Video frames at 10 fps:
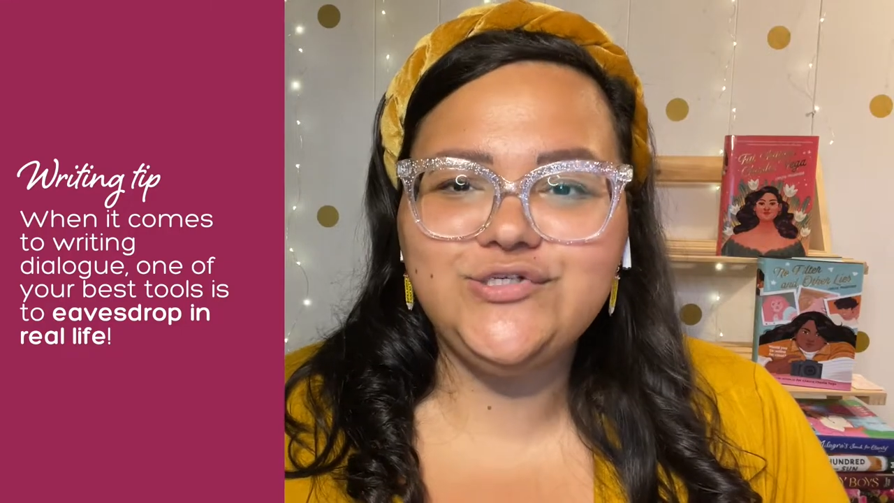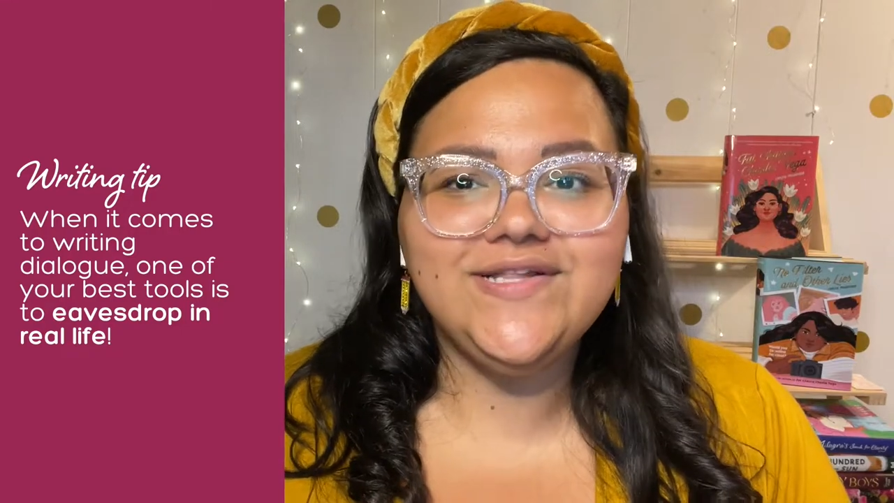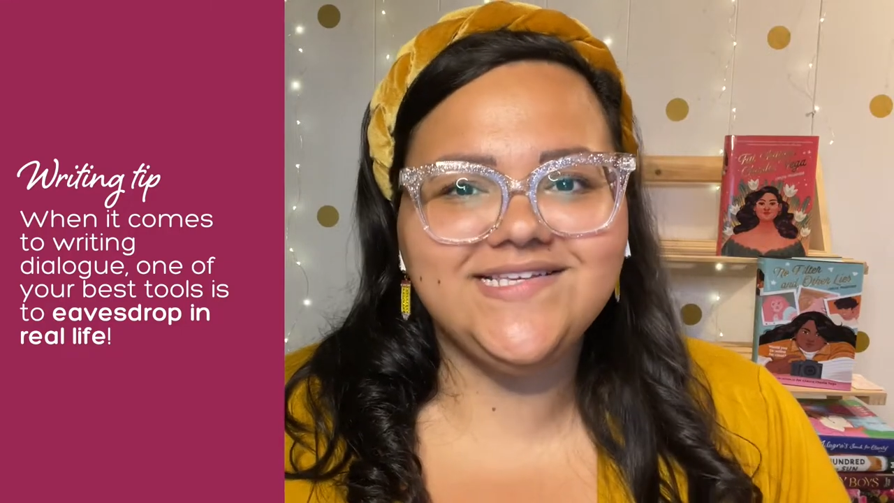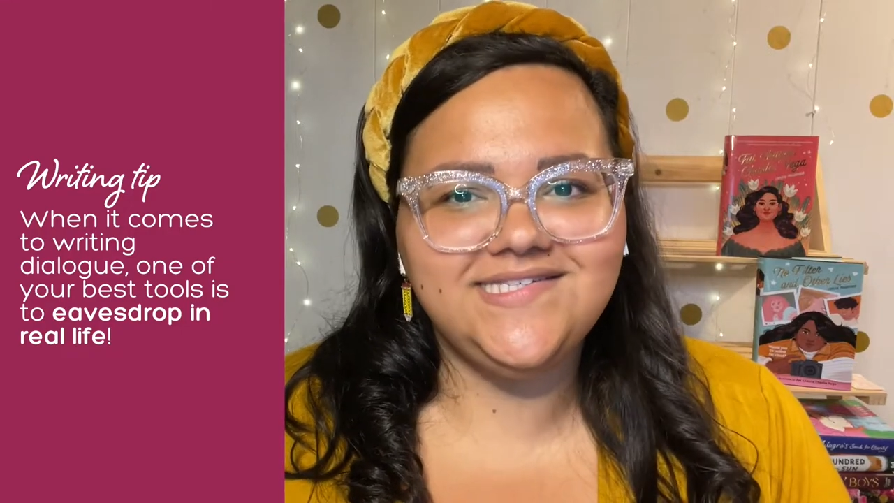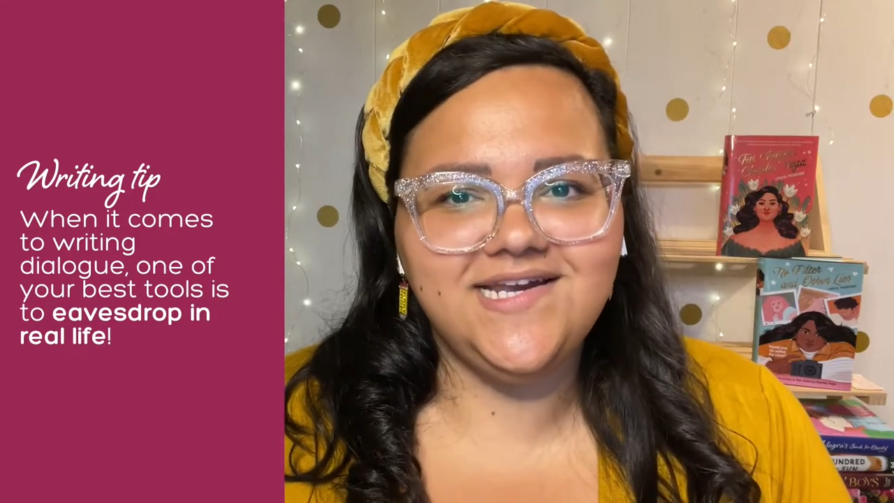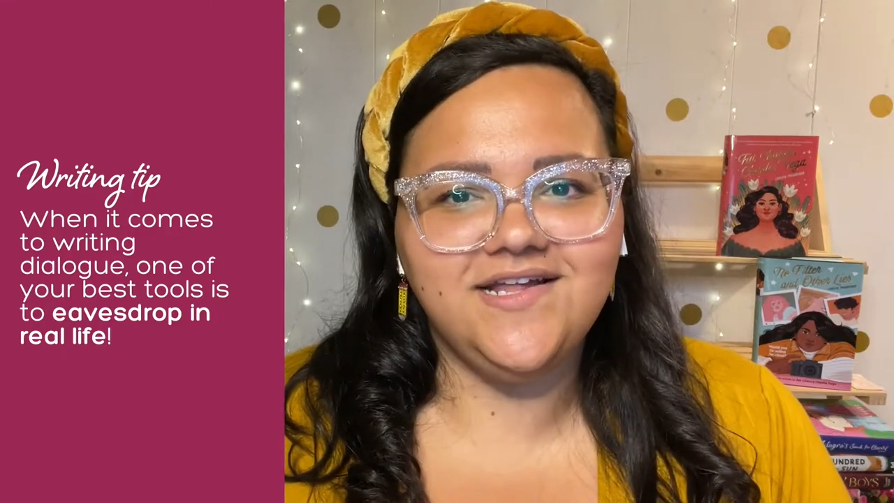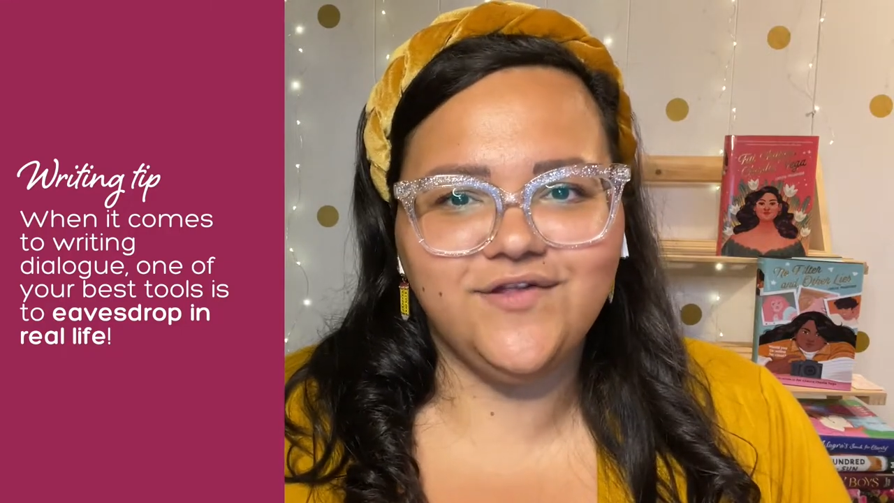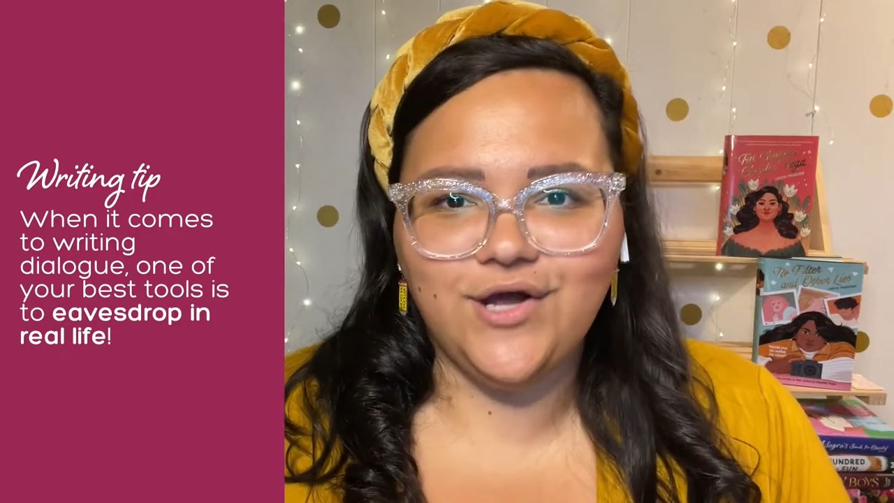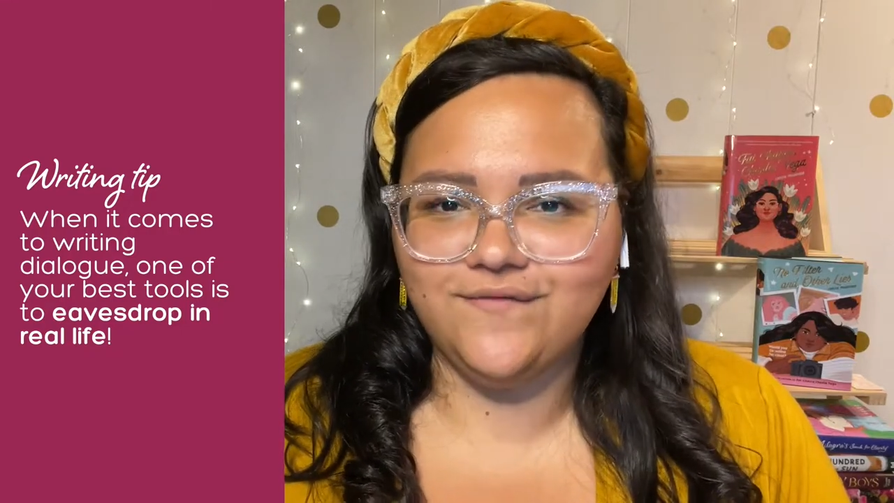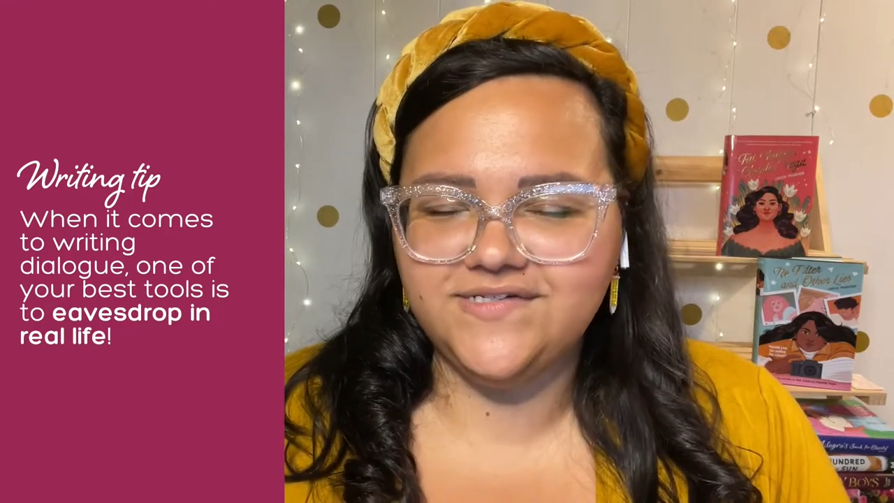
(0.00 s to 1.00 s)
you to listen in on the
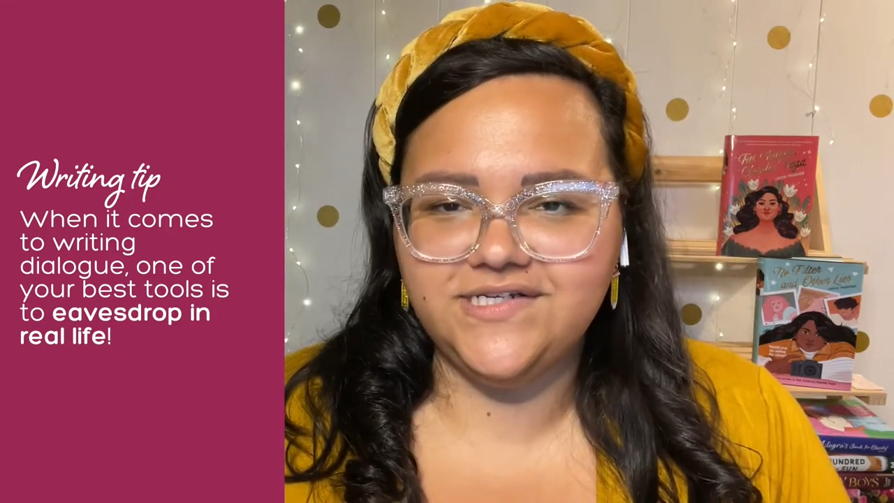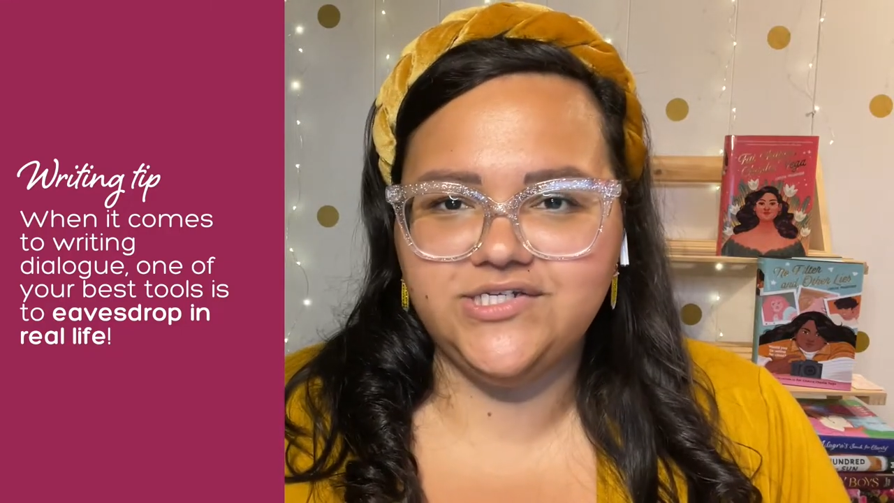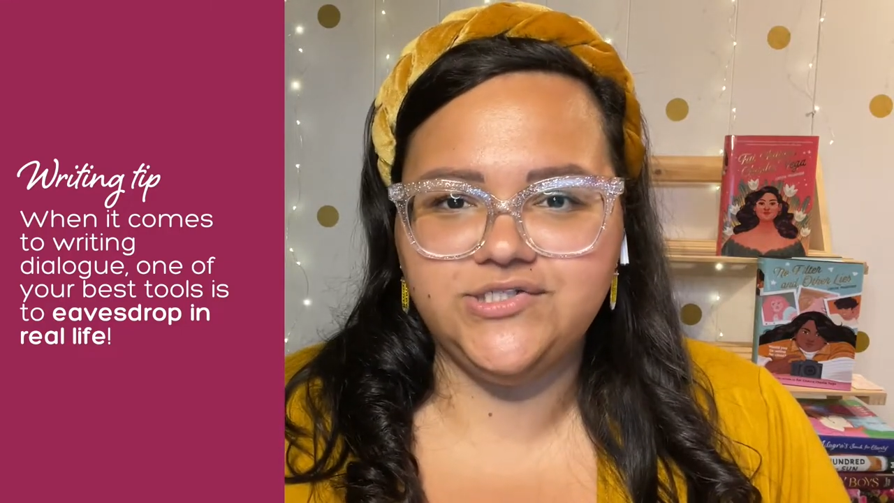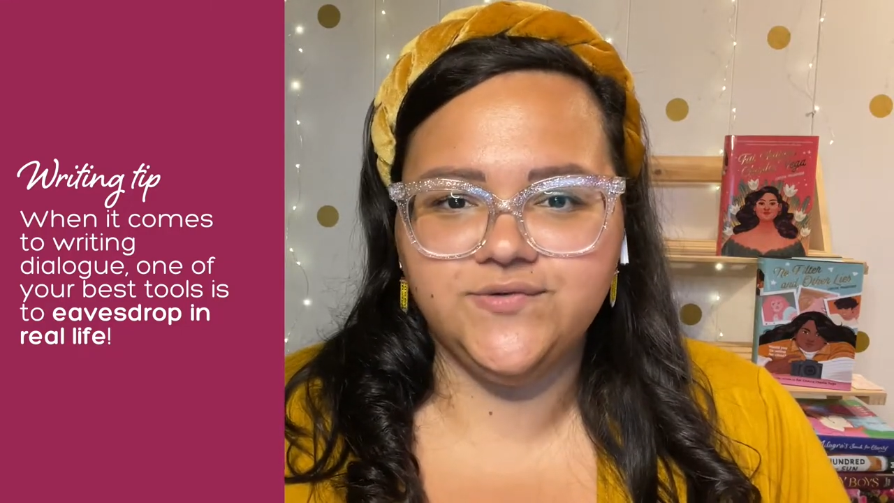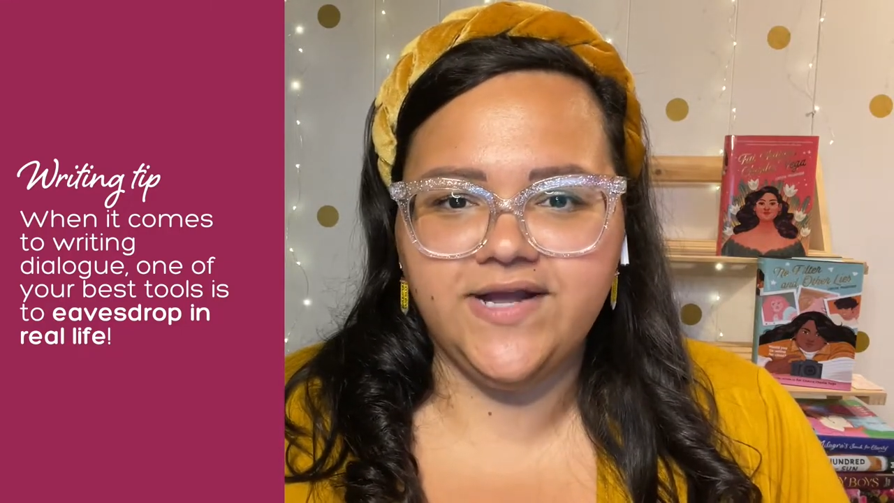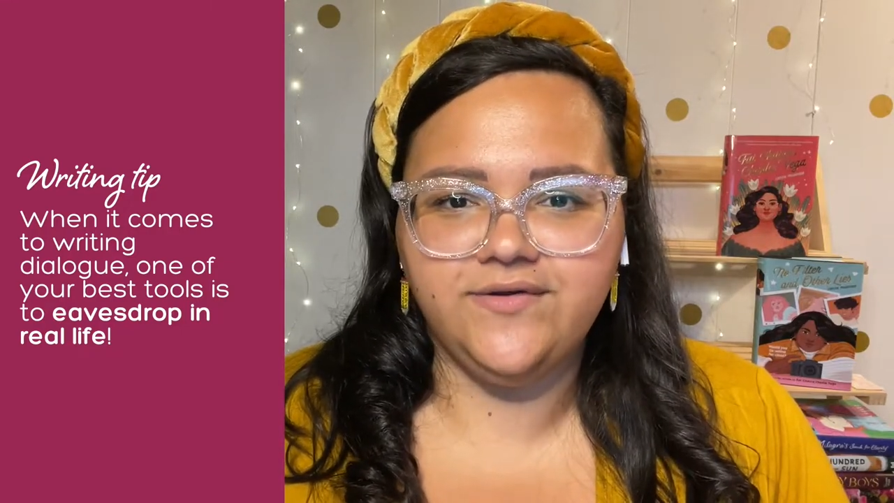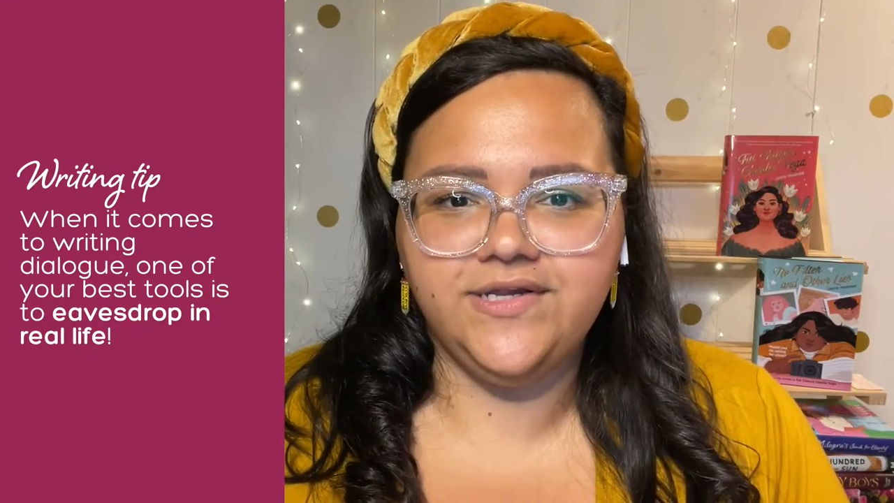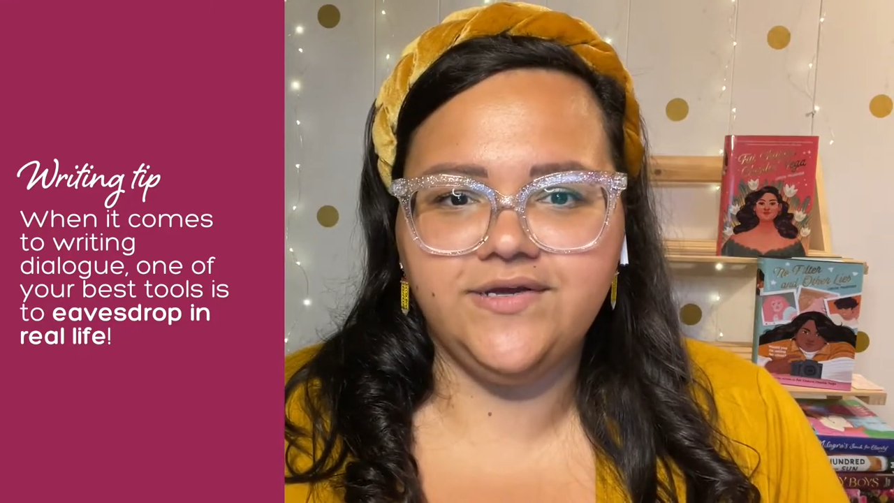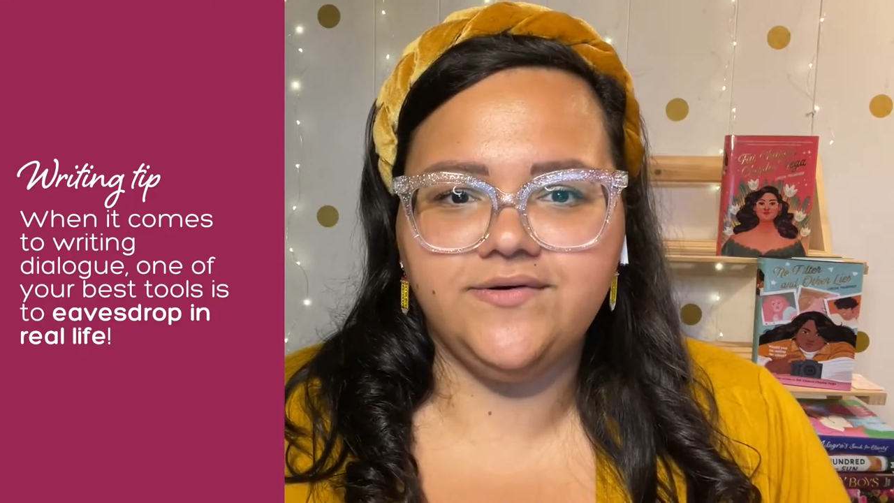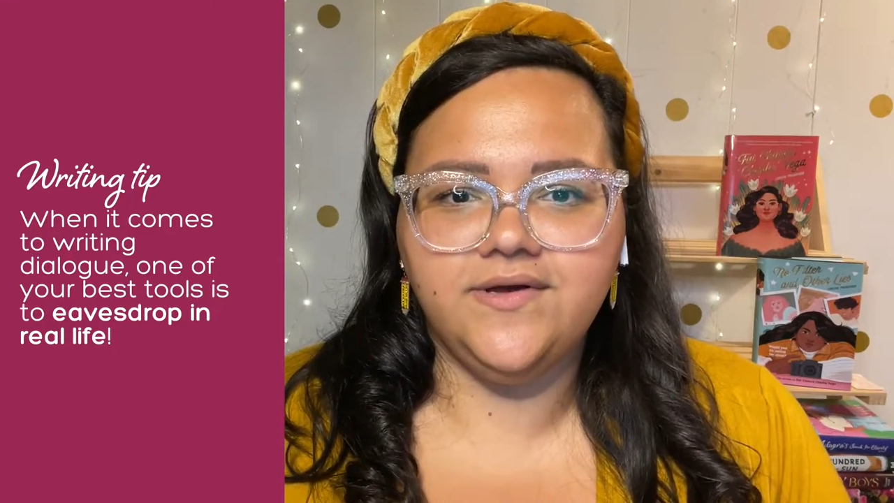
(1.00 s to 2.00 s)
conversations around
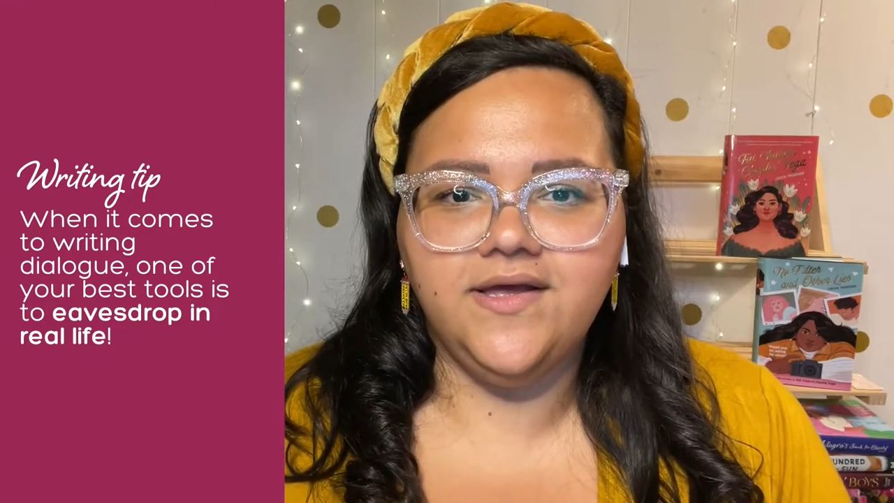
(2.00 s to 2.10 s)
you.